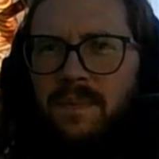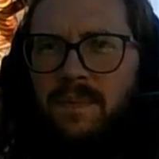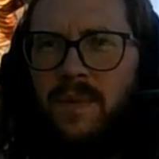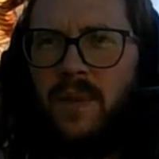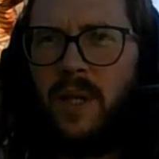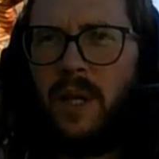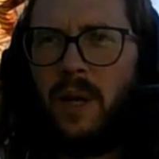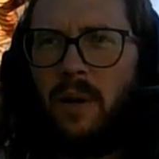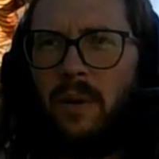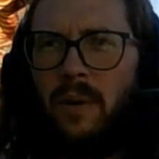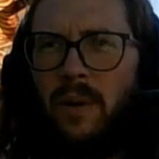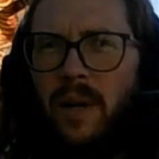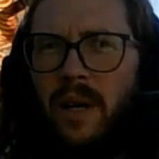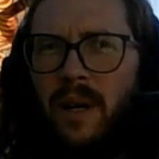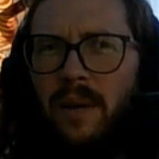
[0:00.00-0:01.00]
you know
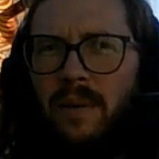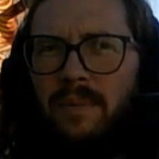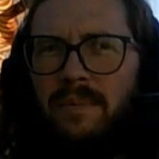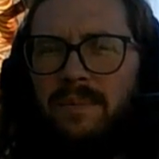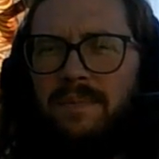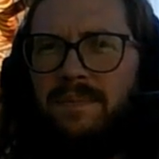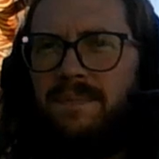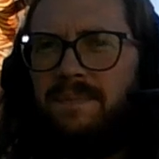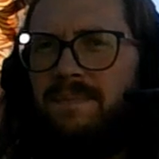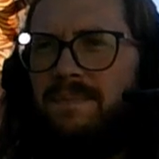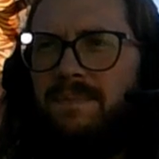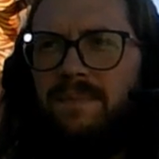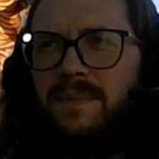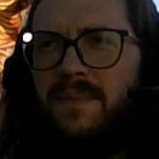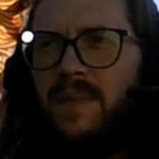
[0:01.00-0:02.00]
um
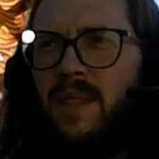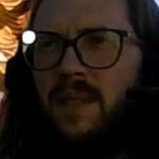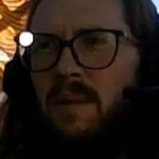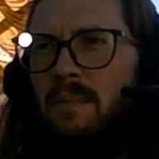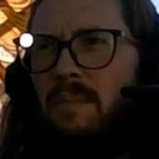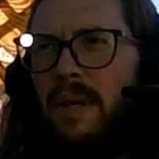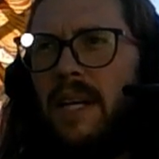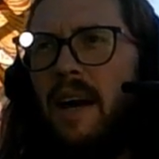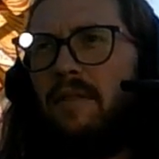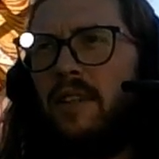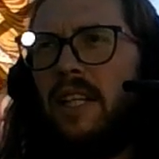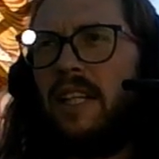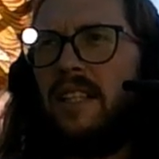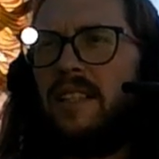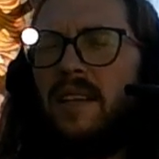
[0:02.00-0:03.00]

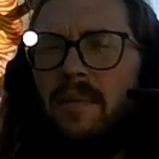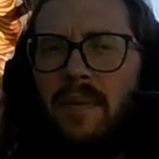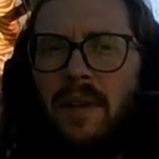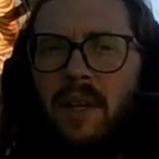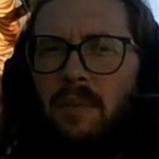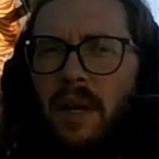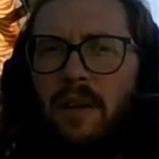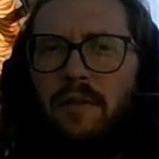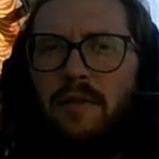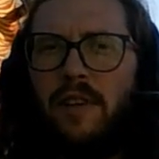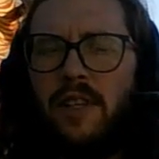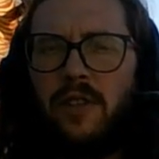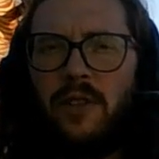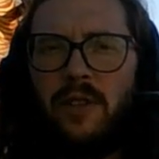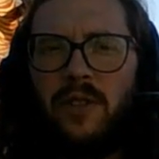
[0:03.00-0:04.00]
benevolent, something
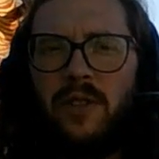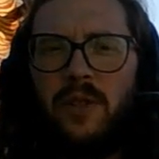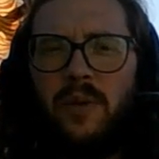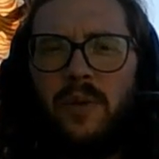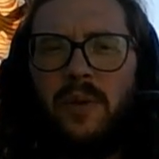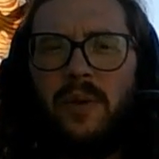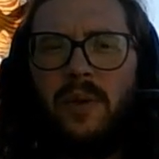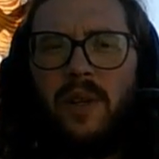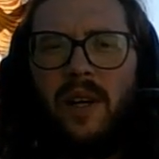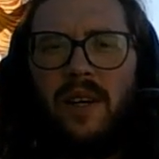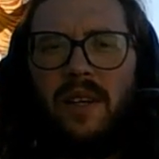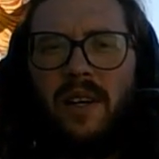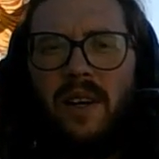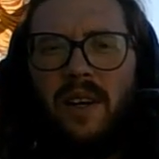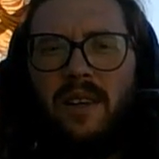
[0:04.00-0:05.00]
beneficial to
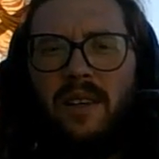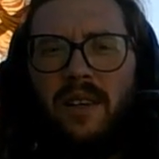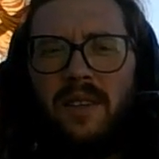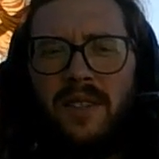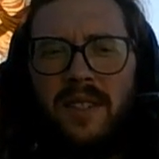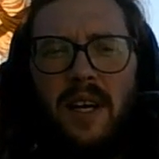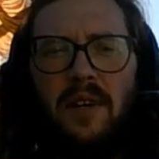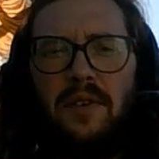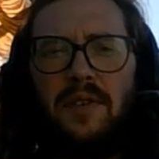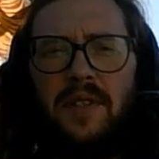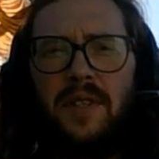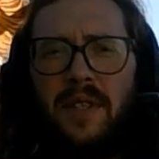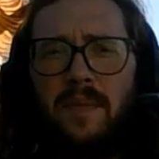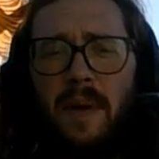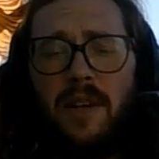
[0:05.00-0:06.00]
ourselves,
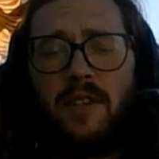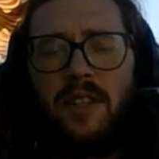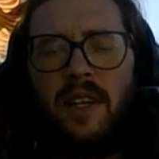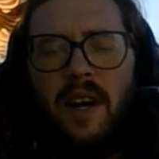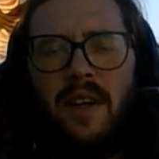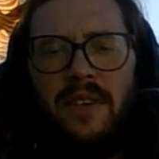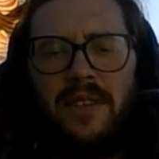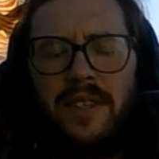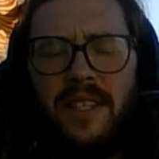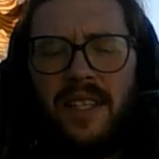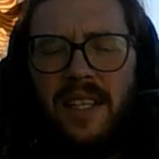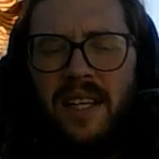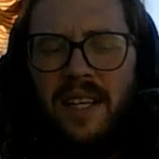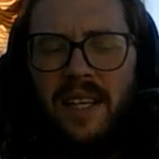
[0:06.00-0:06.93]
especially to others,